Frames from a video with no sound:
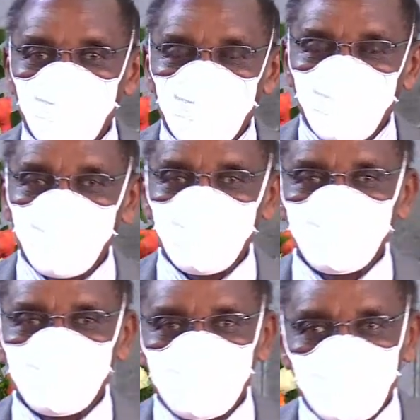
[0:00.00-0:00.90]
We have
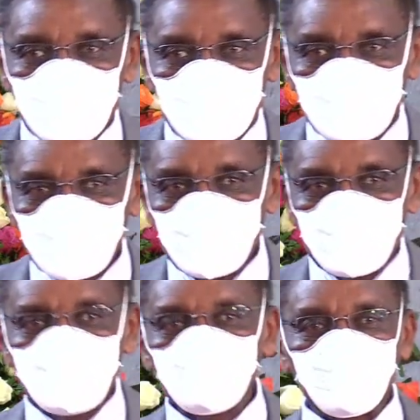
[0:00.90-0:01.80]
yet to
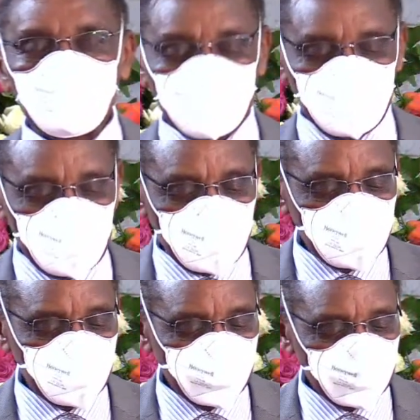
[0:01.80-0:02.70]
identify it here.
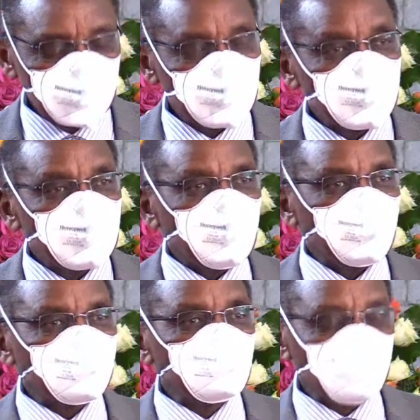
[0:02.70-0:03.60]
And
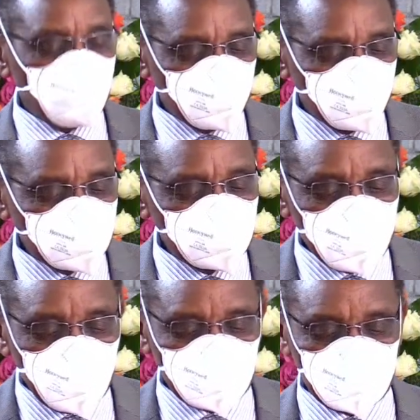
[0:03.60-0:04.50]
then we have the
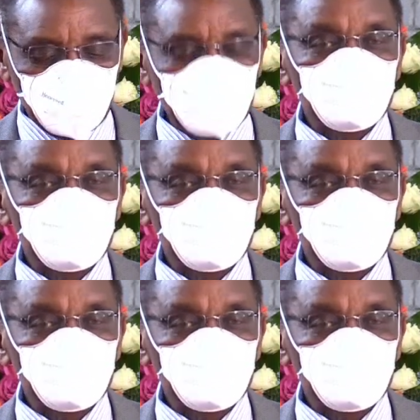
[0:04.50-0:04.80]
Delta